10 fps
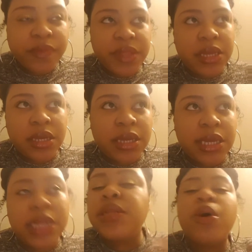think
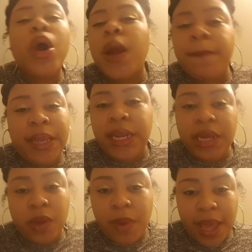it didn't harm me in
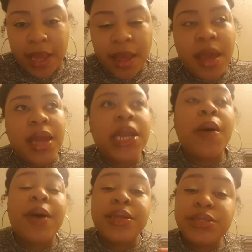any way.
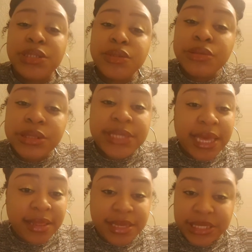Now I do
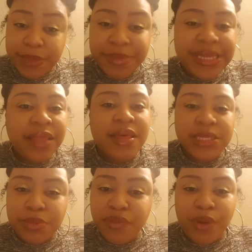say this. Let me say
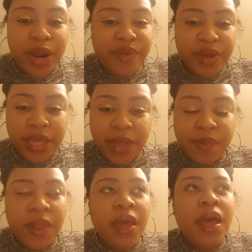this before I forget.
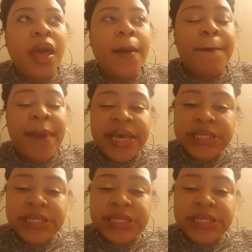My